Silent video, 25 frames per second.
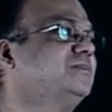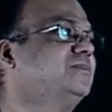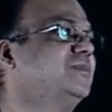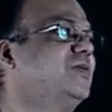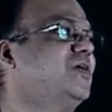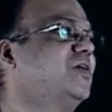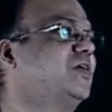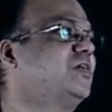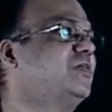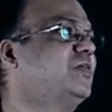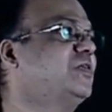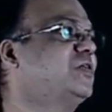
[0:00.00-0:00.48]

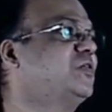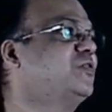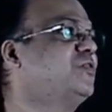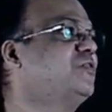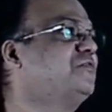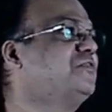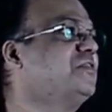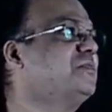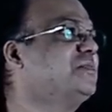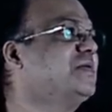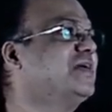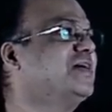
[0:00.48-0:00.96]
Okay, when you go
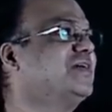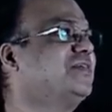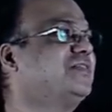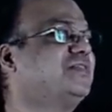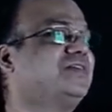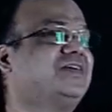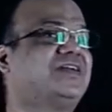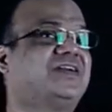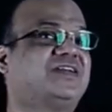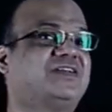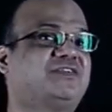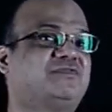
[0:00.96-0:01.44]
from here to
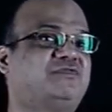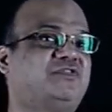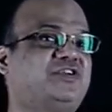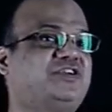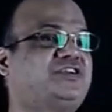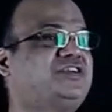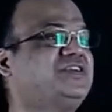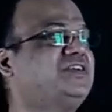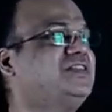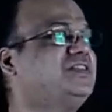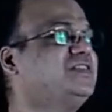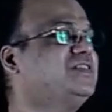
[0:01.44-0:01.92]
here, it is
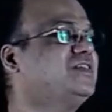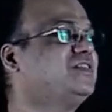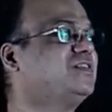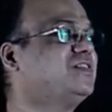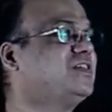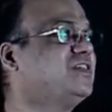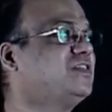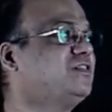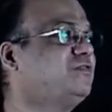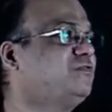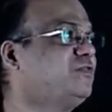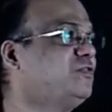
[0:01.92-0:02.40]
fission, this
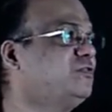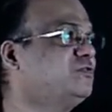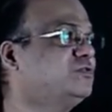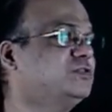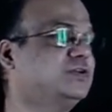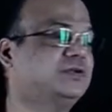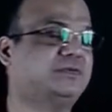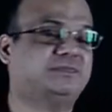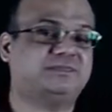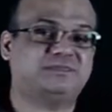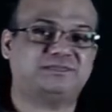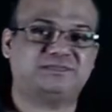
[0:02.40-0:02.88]
is
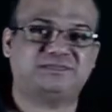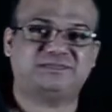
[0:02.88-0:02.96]
fusion.